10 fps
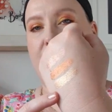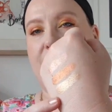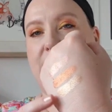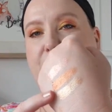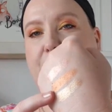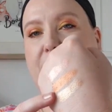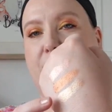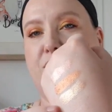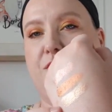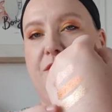these
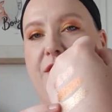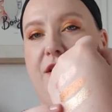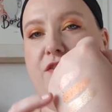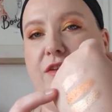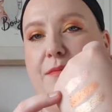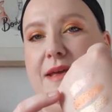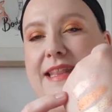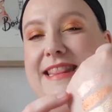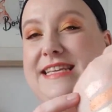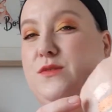bottom 2 are very creamy,
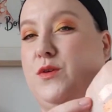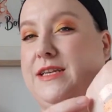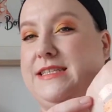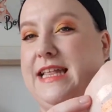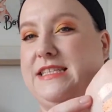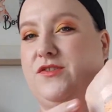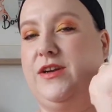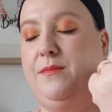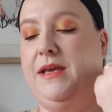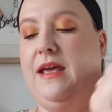and this one is less
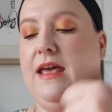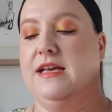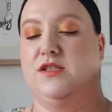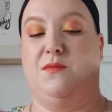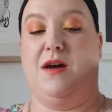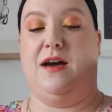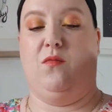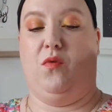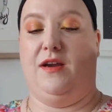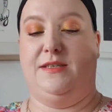creamy, so I'm not
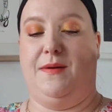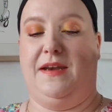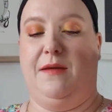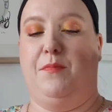worried about it.